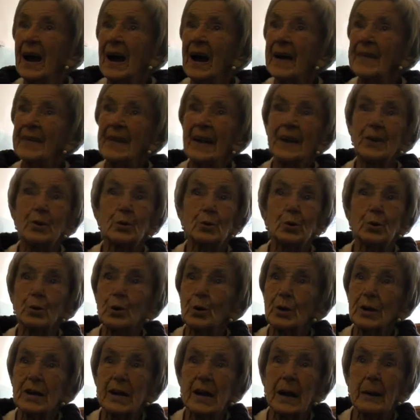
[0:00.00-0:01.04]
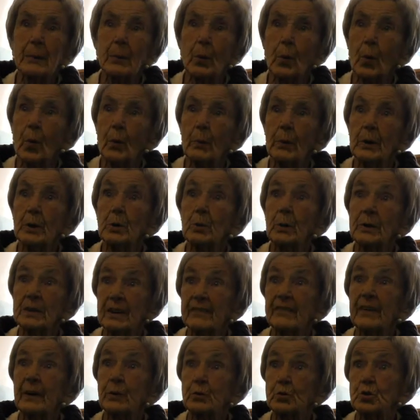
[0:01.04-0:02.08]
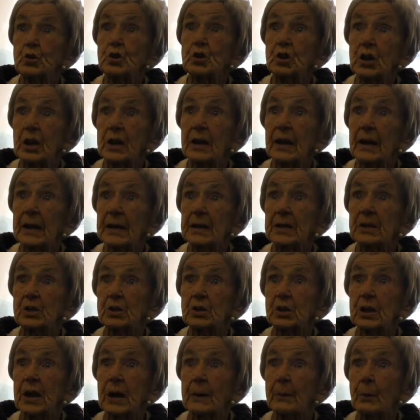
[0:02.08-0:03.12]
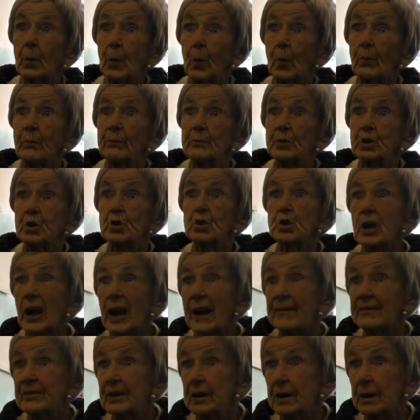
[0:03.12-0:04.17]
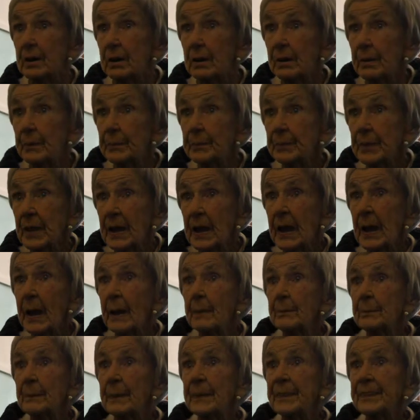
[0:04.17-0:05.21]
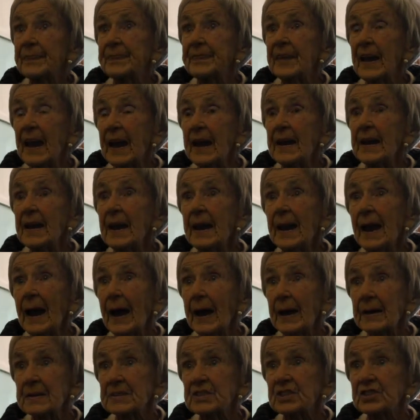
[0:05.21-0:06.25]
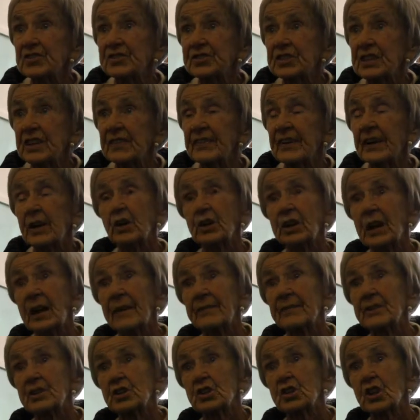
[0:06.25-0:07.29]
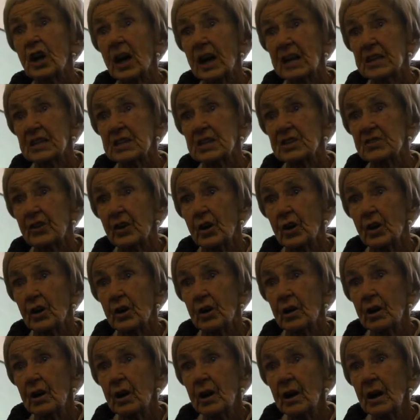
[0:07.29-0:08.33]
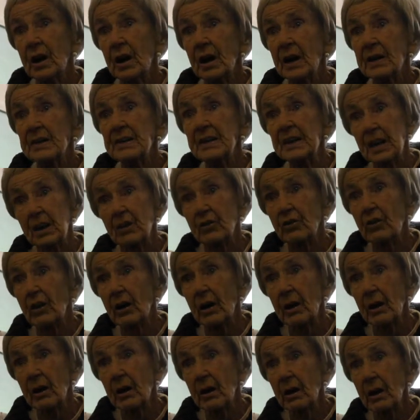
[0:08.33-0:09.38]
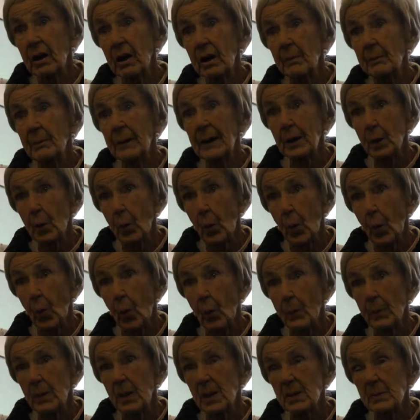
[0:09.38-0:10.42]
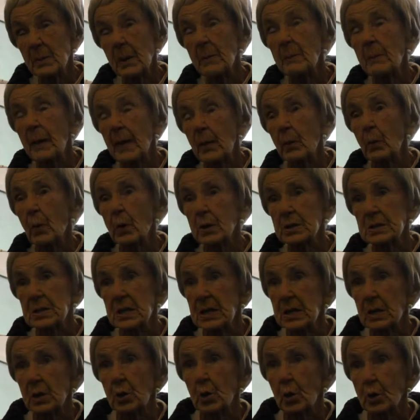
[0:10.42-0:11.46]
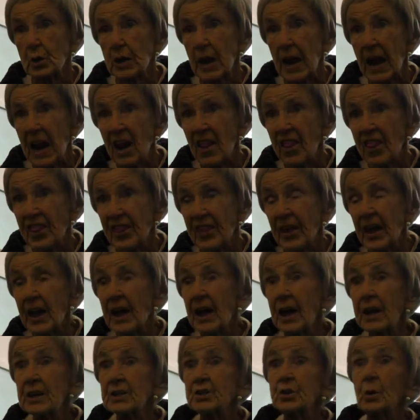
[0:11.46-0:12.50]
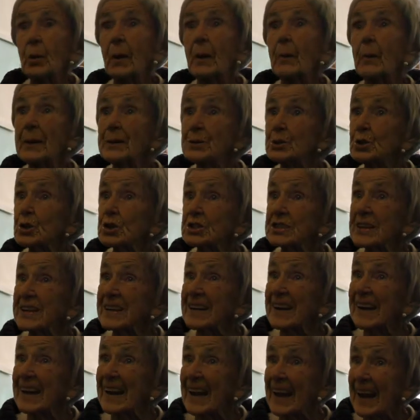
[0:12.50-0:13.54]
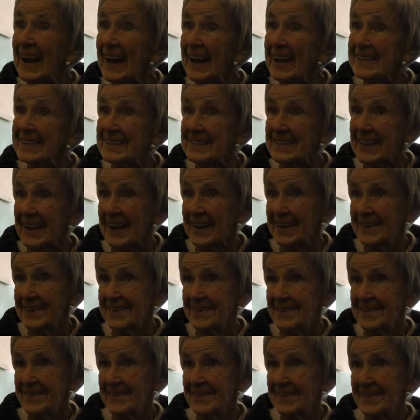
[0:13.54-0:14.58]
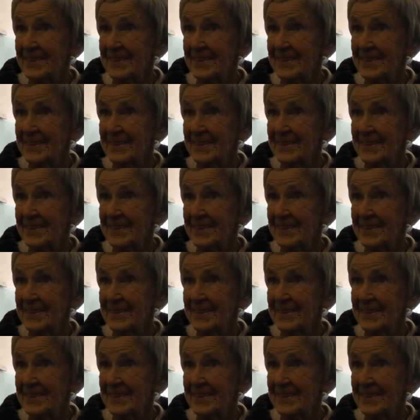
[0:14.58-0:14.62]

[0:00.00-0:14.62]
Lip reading: And then you could only come home when you had a voucher, like, to come home to travel. But then I asked if I could have a transfer nearer my home because my mother wasn't in good health. So I went to St. Clair's then.